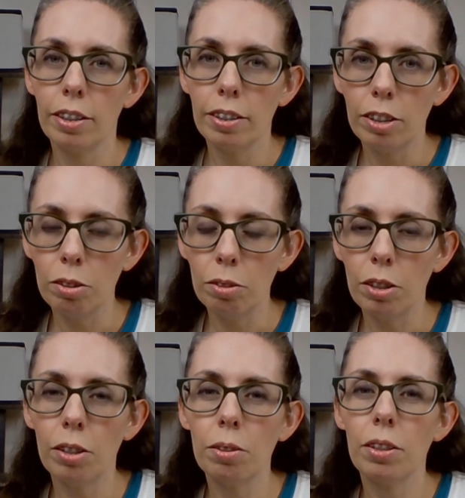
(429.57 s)
you
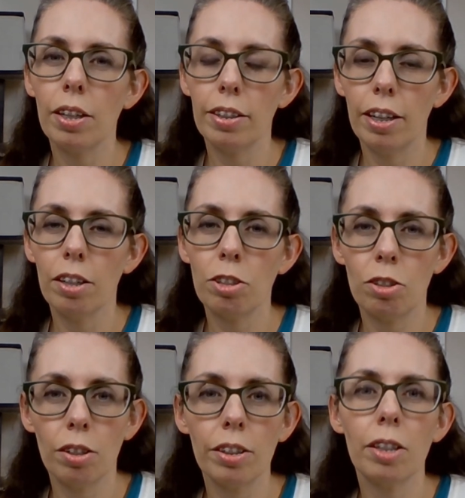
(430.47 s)
know that they are
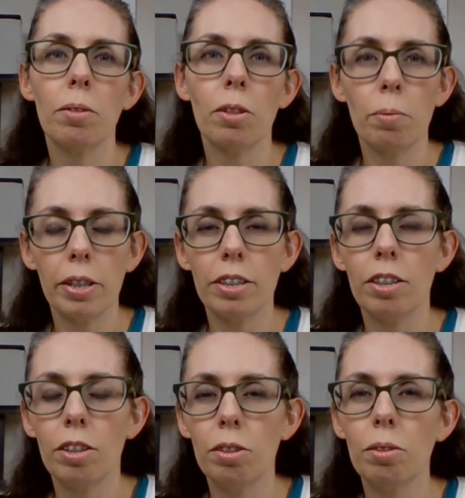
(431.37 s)
struggling with what to
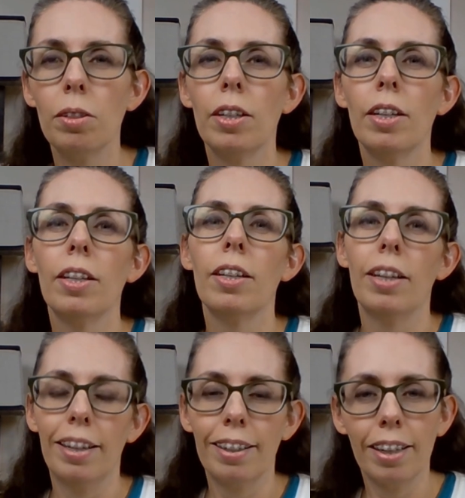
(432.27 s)
do
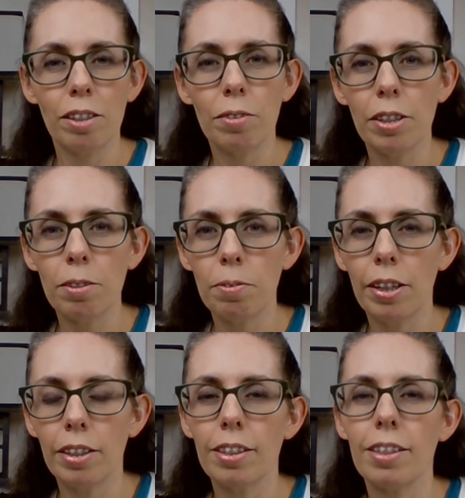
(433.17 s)
and kind of on the
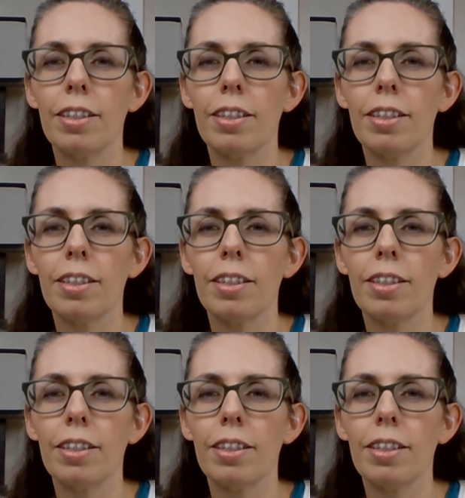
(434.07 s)
fence,